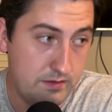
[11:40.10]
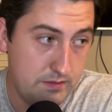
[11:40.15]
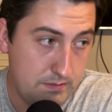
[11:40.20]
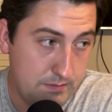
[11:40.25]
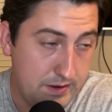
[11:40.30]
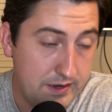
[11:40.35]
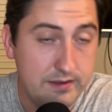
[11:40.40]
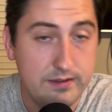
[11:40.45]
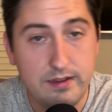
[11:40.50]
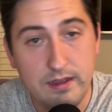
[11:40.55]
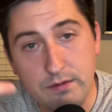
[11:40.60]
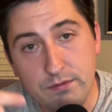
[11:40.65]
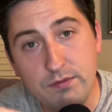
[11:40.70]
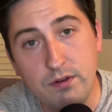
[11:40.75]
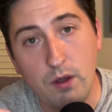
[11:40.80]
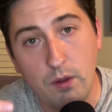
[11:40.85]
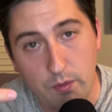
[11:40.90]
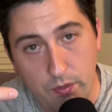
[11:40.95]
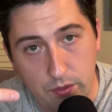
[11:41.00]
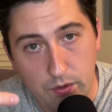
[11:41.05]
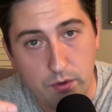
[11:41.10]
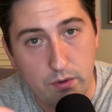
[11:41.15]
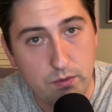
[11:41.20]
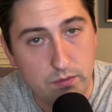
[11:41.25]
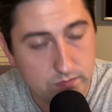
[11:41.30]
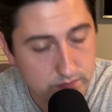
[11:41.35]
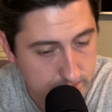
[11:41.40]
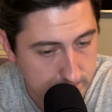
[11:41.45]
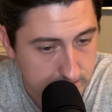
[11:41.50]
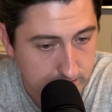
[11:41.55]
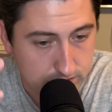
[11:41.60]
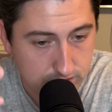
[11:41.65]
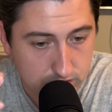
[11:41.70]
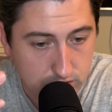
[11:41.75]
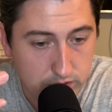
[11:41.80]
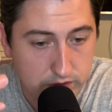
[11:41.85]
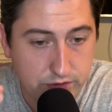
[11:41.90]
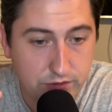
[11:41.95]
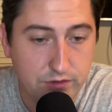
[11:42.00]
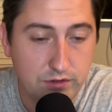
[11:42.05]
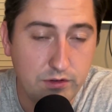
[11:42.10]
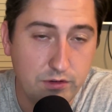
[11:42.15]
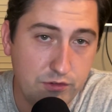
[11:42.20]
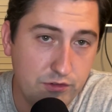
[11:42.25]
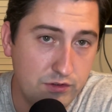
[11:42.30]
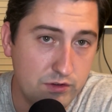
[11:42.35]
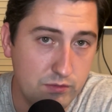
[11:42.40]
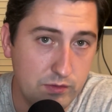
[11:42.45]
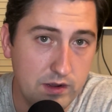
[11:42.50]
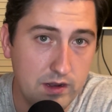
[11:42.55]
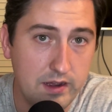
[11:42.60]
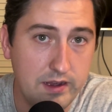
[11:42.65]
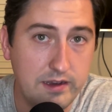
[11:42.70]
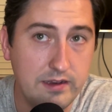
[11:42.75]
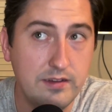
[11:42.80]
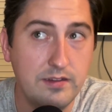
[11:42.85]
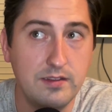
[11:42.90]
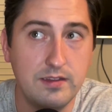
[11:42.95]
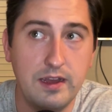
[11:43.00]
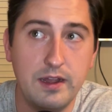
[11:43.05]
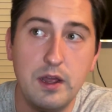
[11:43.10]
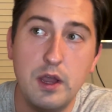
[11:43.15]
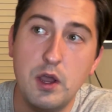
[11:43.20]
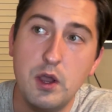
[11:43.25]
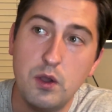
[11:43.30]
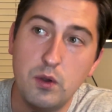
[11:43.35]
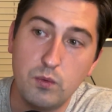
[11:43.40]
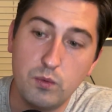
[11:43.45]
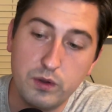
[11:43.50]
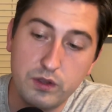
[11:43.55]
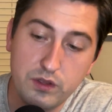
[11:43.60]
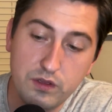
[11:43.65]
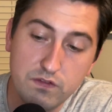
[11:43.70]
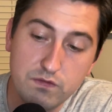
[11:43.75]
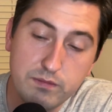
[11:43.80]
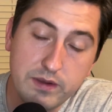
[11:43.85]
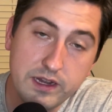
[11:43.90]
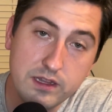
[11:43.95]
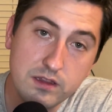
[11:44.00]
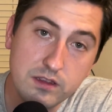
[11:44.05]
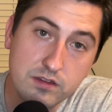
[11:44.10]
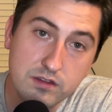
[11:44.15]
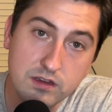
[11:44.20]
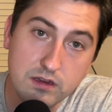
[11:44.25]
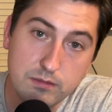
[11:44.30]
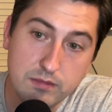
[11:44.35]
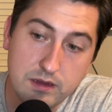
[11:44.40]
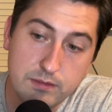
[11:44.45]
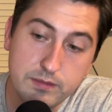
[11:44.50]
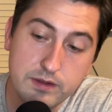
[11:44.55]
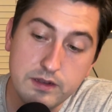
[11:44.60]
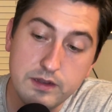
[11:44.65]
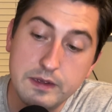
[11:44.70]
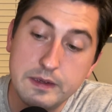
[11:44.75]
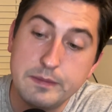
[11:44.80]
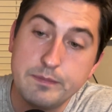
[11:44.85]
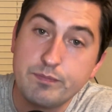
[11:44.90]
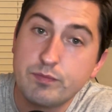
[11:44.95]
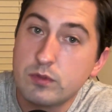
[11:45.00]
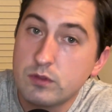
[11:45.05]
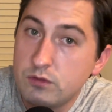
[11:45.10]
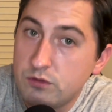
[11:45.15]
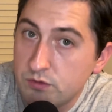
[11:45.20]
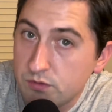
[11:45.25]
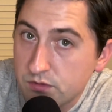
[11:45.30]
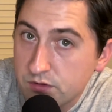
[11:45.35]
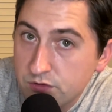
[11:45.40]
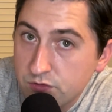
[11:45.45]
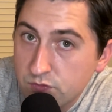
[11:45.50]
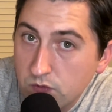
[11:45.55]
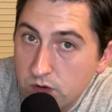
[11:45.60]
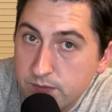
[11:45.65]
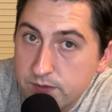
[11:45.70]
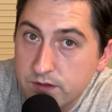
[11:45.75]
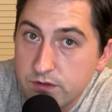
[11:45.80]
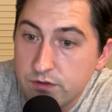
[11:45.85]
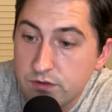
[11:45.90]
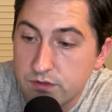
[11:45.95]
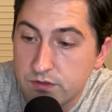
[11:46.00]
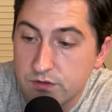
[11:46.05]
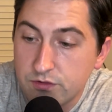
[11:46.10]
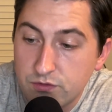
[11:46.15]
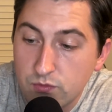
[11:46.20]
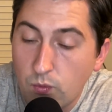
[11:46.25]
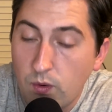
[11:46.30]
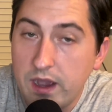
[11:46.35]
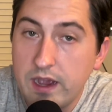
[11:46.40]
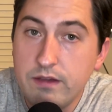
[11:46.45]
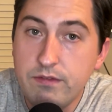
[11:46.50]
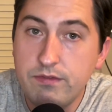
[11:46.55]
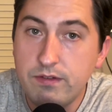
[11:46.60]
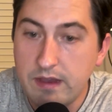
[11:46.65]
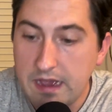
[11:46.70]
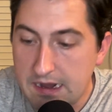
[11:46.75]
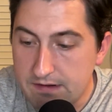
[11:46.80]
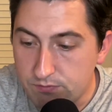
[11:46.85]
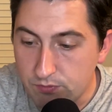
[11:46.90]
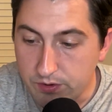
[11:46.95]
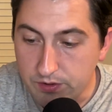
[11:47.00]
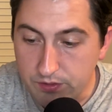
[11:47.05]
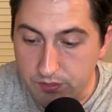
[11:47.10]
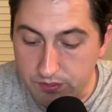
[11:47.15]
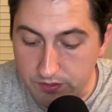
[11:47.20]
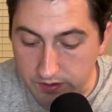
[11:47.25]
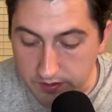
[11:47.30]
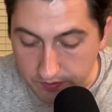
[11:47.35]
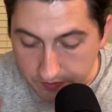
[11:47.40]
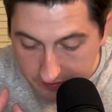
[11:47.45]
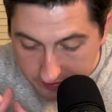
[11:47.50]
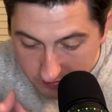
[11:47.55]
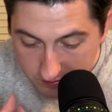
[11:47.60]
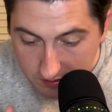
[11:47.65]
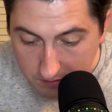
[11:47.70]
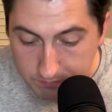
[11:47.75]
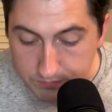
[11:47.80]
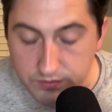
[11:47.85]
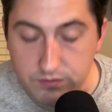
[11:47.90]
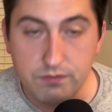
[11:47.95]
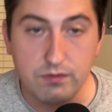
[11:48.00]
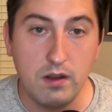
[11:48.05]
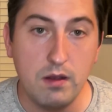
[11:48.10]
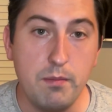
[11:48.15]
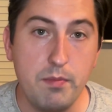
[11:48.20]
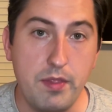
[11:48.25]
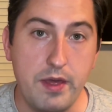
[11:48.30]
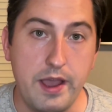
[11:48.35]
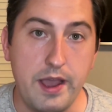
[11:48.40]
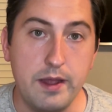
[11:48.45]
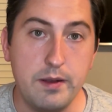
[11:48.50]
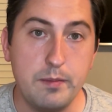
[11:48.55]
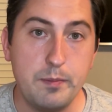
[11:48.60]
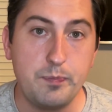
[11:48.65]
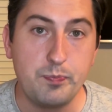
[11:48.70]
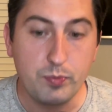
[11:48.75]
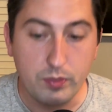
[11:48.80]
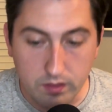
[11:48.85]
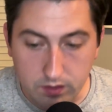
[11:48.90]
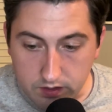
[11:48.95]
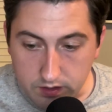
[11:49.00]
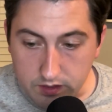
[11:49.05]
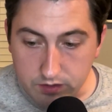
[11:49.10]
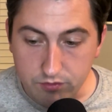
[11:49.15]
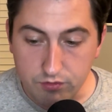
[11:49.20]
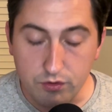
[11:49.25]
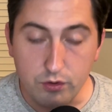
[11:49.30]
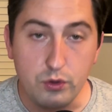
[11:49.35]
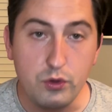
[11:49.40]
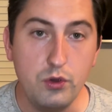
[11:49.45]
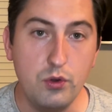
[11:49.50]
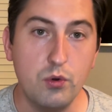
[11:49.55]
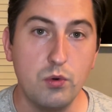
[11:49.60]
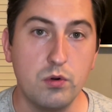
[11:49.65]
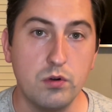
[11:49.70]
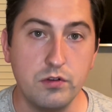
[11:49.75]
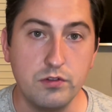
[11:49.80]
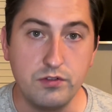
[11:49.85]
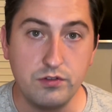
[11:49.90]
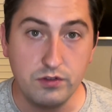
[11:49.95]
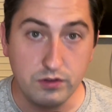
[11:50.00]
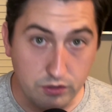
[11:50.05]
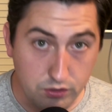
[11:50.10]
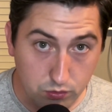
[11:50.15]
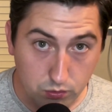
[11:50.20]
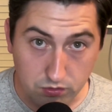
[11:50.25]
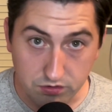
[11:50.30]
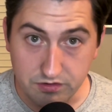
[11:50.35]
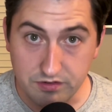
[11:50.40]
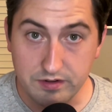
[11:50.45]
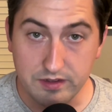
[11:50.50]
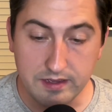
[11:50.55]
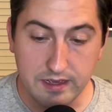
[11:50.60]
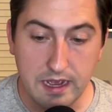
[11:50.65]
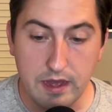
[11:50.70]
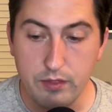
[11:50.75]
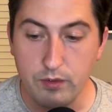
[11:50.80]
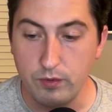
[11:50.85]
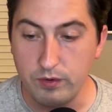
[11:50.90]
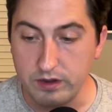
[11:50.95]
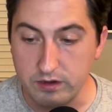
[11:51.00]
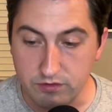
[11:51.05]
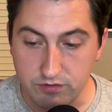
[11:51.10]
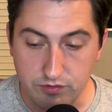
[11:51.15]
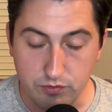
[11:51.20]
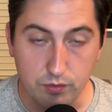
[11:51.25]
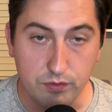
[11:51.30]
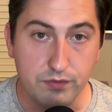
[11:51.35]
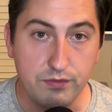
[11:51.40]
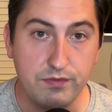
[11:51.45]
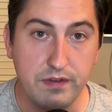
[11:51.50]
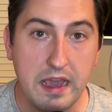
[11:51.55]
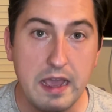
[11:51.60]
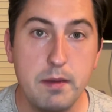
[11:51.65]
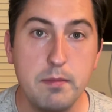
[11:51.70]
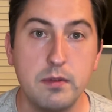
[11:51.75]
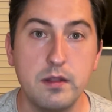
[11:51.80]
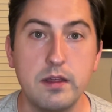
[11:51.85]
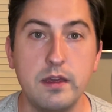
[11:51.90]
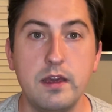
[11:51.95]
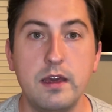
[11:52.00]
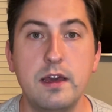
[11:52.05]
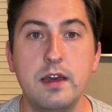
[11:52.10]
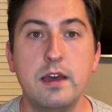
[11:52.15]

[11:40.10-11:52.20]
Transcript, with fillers: By default, though, as a Christian, you should realize that when you've made this commitment to this woman, to this wife, everything that comes from that is yours together. It's your family.